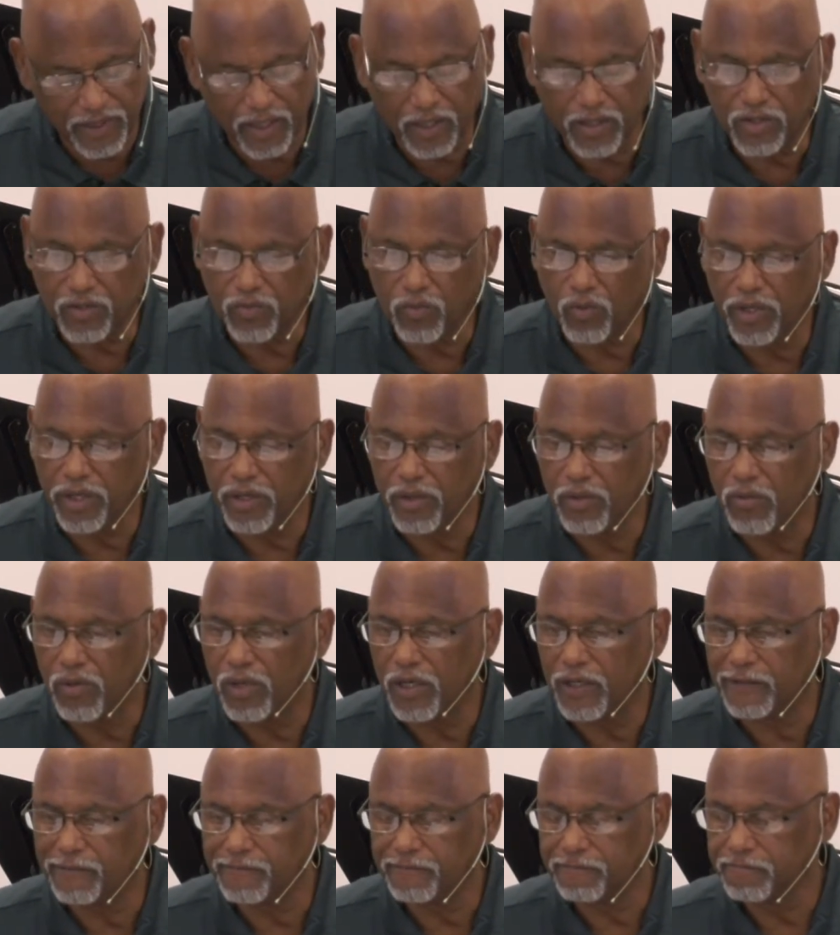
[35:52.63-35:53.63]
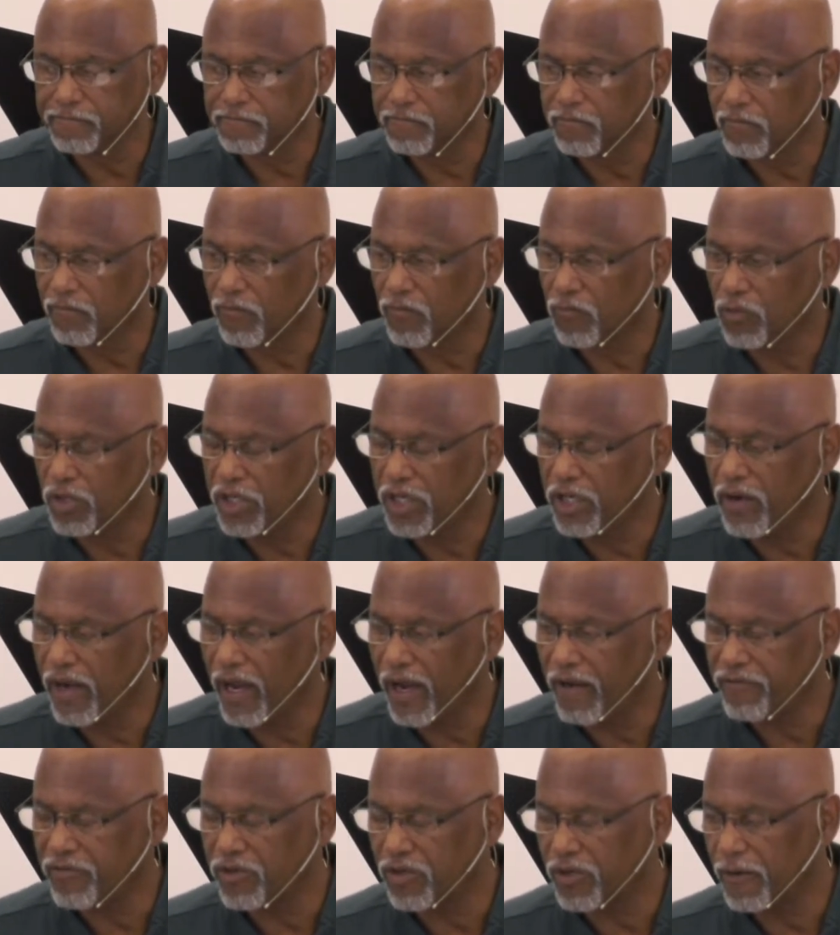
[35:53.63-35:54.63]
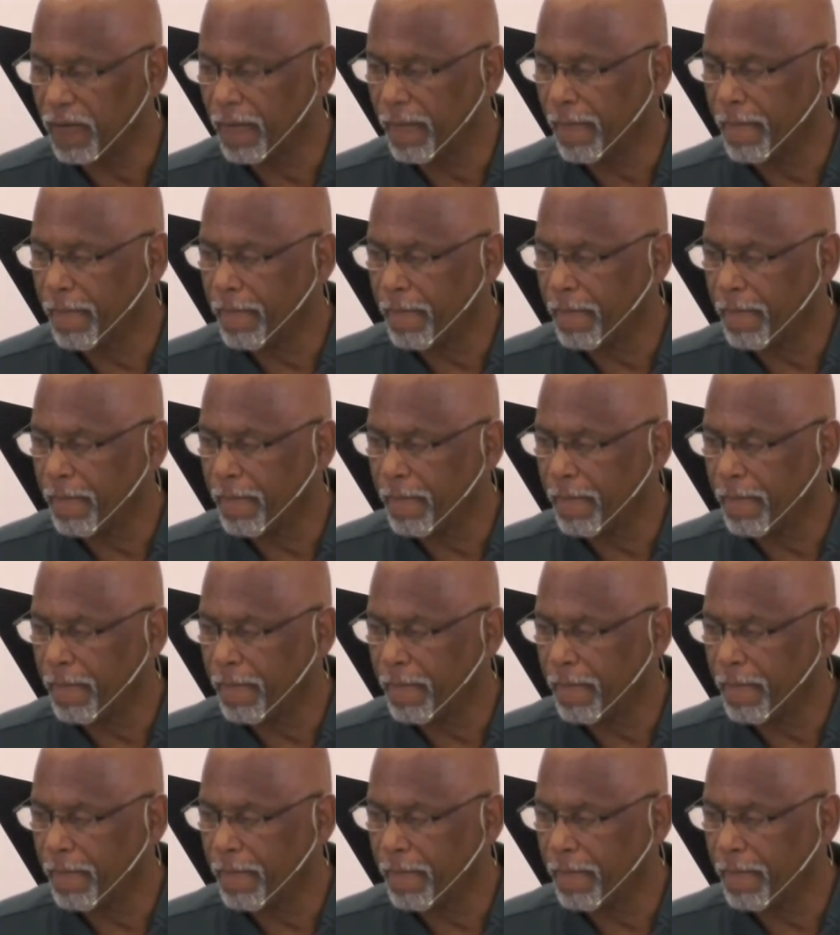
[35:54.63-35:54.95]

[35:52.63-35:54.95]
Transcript: fellas, what do you want? What are you after?